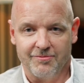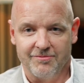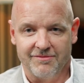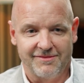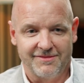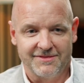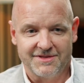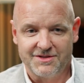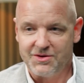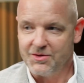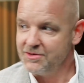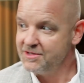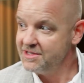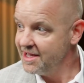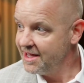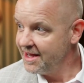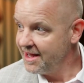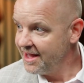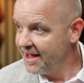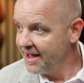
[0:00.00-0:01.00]
Sioux
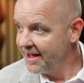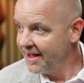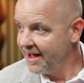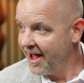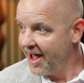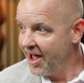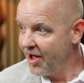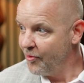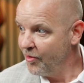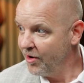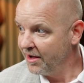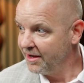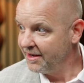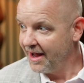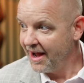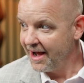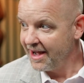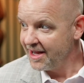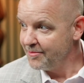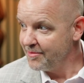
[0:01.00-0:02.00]
City, Iowa,
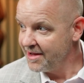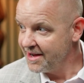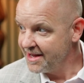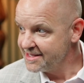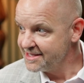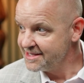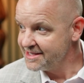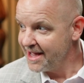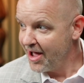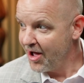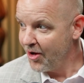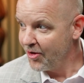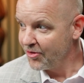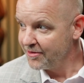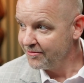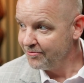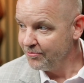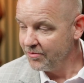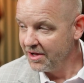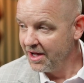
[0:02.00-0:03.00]
90 minutes
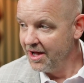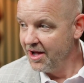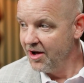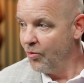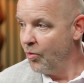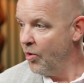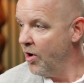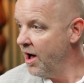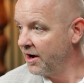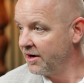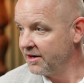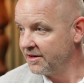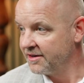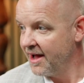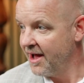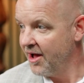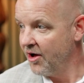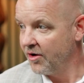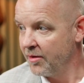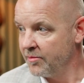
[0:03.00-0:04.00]
south,
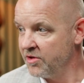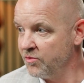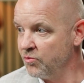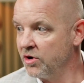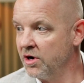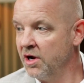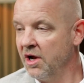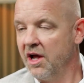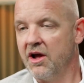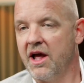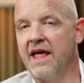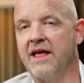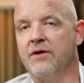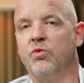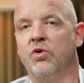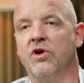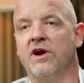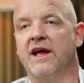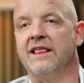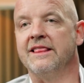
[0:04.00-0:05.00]
Watertown. I mean, we're
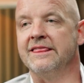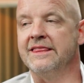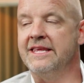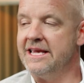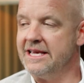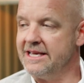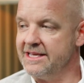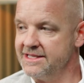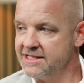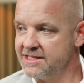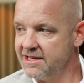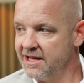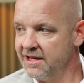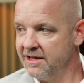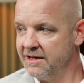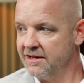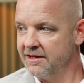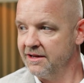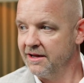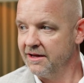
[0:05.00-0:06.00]
at least
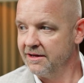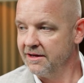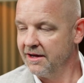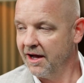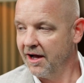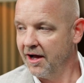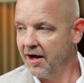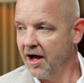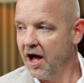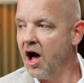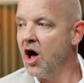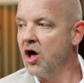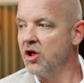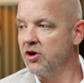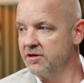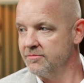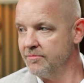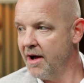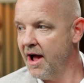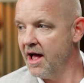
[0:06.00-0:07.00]

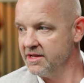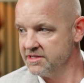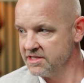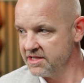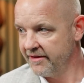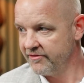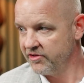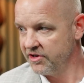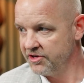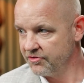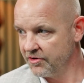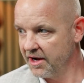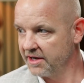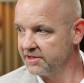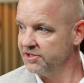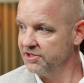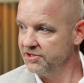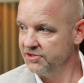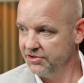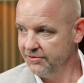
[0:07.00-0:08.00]
100 miles in every
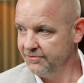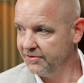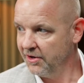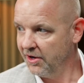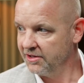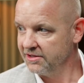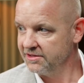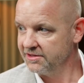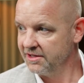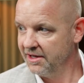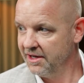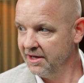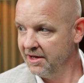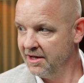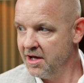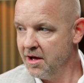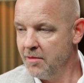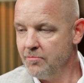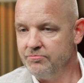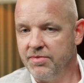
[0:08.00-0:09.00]
direction of Sioux Falls,
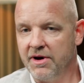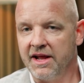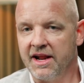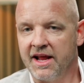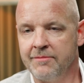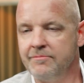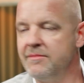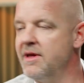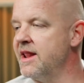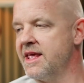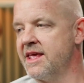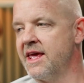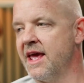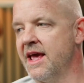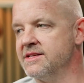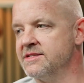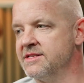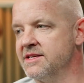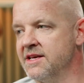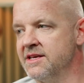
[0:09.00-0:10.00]
but in many
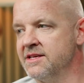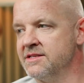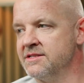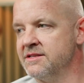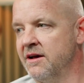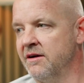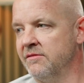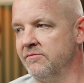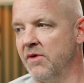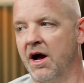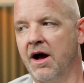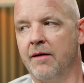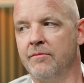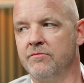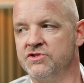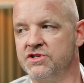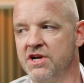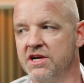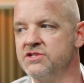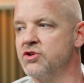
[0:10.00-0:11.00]
cases,
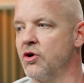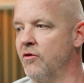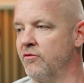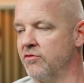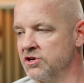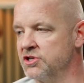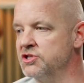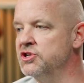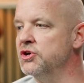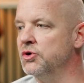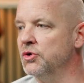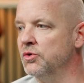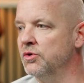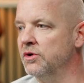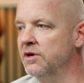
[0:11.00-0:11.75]
just over two.